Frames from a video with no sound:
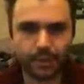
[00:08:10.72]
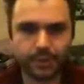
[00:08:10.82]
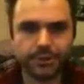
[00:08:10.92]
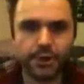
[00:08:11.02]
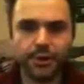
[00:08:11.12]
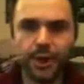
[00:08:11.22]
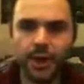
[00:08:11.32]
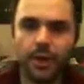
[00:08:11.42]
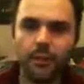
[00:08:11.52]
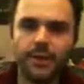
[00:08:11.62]
So
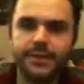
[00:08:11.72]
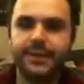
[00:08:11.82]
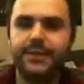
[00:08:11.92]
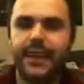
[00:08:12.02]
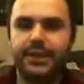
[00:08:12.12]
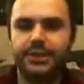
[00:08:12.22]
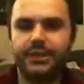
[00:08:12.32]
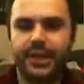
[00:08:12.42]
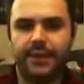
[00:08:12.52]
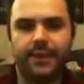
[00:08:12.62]
what does
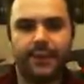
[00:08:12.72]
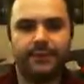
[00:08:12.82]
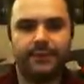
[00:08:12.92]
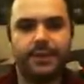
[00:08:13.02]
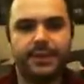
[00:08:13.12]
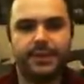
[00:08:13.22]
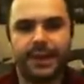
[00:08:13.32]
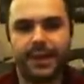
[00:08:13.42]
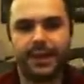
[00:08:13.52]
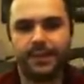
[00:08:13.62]
divination give? I mean, I've got this
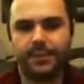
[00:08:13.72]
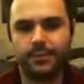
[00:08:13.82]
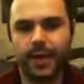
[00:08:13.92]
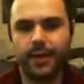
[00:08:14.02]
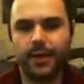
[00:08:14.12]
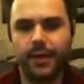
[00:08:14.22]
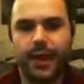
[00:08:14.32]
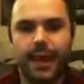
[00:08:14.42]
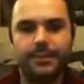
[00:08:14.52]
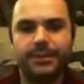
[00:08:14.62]
down here as well.
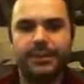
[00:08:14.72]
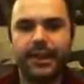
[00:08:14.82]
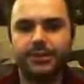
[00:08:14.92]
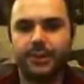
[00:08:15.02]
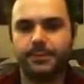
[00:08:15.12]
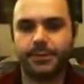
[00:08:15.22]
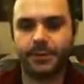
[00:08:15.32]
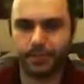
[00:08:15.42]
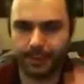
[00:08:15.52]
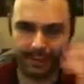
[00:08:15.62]
Divination
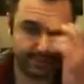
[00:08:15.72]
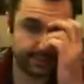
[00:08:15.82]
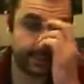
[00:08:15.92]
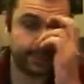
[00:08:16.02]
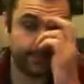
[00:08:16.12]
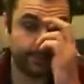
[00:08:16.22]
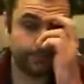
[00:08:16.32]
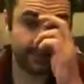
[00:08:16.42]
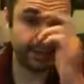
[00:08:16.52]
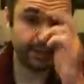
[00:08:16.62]
options would be things like
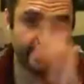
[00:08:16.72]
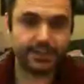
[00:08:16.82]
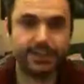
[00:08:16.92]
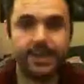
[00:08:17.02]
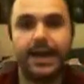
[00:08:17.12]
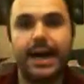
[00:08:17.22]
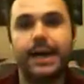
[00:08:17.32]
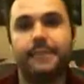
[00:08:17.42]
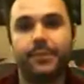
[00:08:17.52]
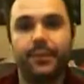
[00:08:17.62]
Prescience
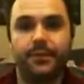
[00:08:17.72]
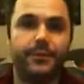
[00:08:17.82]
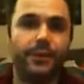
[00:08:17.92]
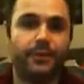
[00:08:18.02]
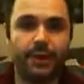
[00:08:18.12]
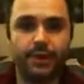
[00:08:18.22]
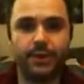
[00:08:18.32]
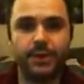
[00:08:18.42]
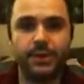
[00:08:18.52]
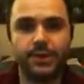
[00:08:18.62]
for the
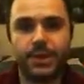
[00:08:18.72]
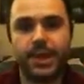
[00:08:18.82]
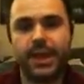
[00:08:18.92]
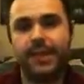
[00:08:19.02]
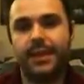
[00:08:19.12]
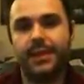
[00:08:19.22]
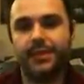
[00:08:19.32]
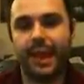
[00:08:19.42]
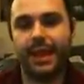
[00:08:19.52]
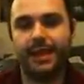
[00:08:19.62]
rerolls. Then you
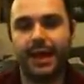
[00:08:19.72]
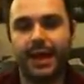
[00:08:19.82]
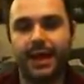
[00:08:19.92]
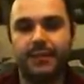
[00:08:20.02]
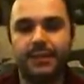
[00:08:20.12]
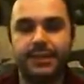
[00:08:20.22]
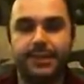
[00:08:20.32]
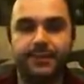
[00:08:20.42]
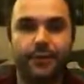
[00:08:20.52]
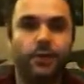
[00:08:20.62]
get
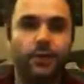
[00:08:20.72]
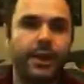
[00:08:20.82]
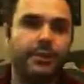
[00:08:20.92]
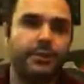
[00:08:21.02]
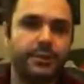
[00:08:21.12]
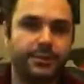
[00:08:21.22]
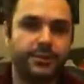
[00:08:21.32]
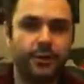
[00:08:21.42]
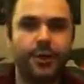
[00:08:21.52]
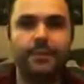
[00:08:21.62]
obviously Forewarning, which is a
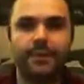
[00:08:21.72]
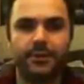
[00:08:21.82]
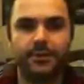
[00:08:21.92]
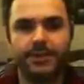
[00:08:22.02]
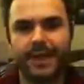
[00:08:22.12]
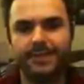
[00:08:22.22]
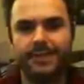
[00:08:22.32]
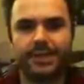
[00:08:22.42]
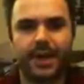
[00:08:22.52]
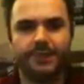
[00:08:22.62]
4-up invulnerable save,
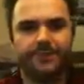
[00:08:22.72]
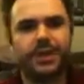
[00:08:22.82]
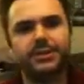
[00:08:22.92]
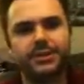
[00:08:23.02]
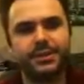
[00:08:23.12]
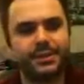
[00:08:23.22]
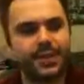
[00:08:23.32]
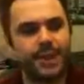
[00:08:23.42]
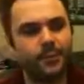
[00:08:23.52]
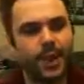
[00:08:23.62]
so it kind of functions in the
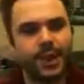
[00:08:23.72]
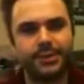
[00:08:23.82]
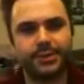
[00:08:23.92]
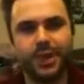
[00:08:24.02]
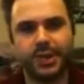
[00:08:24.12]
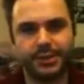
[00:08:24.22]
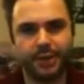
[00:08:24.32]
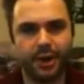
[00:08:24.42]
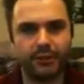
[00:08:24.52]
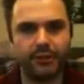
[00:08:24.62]
same way as Cursed
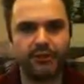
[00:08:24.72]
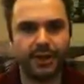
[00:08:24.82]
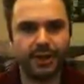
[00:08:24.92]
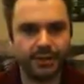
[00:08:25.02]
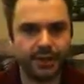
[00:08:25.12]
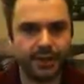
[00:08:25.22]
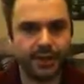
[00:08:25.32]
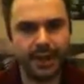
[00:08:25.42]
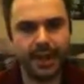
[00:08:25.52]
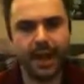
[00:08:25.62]
Earth would function.
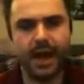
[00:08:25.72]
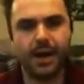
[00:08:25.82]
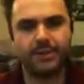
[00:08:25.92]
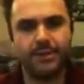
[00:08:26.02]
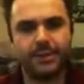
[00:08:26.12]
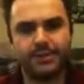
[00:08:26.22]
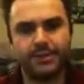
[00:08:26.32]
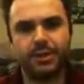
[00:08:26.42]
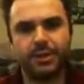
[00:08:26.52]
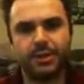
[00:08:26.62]
It's
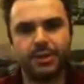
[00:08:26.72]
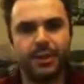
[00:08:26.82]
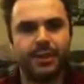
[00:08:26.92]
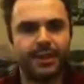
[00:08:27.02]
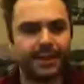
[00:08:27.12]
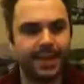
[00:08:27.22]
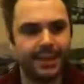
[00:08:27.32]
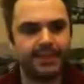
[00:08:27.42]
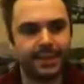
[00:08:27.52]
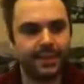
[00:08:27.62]
also worth noting that
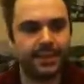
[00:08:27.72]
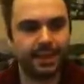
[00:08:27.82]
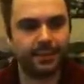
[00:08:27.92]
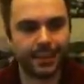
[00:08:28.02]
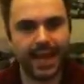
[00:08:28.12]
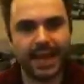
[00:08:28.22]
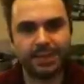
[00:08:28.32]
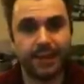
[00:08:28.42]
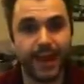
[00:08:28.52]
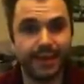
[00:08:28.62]
it can be
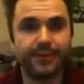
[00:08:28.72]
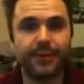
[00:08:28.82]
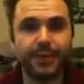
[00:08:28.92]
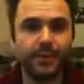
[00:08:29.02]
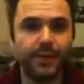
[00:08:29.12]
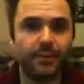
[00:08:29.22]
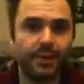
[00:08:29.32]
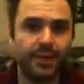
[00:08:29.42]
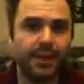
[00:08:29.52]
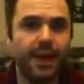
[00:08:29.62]
cast on any friendly unit
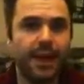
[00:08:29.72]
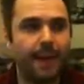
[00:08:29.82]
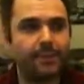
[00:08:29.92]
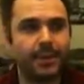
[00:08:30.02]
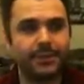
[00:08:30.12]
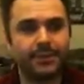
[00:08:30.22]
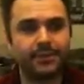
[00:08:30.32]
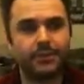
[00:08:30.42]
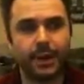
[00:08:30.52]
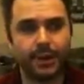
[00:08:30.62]
within, I believe it's
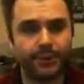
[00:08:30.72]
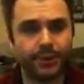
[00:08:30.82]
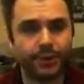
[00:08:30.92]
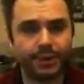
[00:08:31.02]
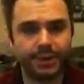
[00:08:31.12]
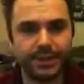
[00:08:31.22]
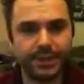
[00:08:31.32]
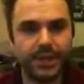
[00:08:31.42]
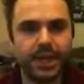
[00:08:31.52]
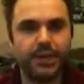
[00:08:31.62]
24
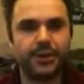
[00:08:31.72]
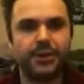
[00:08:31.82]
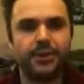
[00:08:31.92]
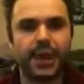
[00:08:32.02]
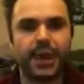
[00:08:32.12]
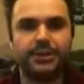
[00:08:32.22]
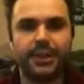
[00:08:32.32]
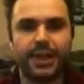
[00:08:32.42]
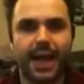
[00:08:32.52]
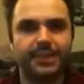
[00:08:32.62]
inches. So you can
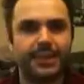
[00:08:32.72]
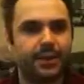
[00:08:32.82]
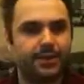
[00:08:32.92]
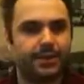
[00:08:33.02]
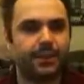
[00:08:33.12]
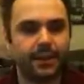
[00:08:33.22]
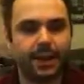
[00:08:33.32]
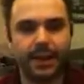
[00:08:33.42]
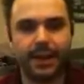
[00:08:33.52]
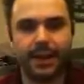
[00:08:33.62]
actually cast that on something
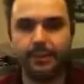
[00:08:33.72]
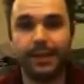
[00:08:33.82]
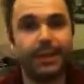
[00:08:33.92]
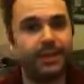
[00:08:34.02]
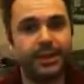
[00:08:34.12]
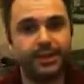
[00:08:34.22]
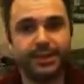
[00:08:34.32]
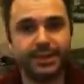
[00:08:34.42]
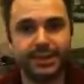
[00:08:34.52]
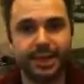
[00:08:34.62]
like Bloodthirster
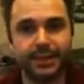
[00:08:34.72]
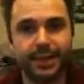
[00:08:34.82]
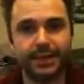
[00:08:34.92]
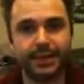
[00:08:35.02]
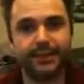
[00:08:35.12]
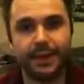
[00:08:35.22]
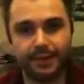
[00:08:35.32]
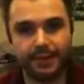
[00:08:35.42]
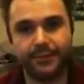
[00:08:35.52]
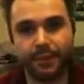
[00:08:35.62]
if you summon it to give
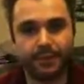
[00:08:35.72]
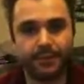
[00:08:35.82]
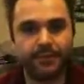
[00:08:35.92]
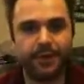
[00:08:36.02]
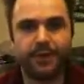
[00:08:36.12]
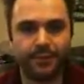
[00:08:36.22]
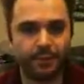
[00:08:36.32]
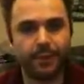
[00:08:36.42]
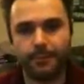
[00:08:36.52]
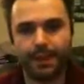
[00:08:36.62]
it a 4-up invuln if
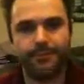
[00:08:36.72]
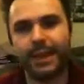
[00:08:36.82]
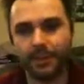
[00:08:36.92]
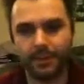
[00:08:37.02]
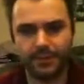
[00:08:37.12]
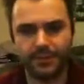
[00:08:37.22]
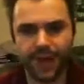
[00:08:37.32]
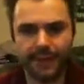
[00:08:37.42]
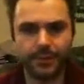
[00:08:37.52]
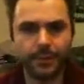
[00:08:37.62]
you want to make it more
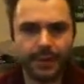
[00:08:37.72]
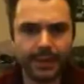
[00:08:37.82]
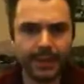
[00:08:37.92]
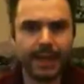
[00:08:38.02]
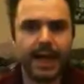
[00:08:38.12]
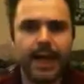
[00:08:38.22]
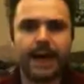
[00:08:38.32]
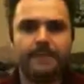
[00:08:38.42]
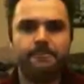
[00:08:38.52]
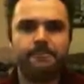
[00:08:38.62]
survivable.
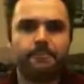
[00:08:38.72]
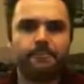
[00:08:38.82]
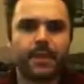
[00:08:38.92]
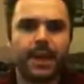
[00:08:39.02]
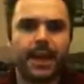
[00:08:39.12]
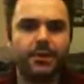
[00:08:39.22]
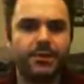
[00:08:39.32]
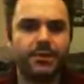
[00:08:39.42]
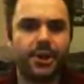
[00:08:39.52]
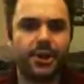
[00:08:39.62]
And
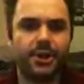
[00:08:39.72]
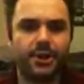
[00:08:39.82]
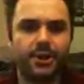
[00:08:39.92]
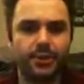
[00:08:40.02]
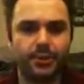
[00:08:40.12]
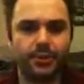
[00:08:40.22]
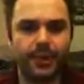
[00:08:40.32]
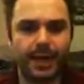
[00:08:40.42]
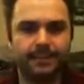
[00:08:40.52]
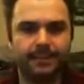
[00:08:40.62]
also you
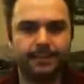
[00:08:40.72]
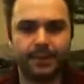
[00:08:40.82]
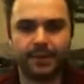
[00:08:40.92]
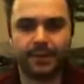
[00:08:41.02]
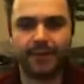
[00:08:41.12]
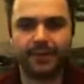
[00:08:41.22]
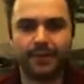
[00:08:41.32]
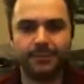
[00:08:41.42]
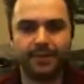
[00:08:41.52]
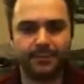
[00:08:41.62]
have the
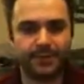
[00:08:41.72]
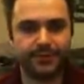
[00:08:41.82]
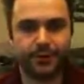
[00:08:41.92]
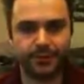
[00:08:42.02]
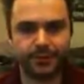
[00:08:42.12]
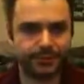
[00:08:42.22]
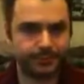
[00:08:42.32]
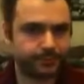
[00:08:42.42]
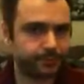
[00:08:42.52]
option of Misfortune.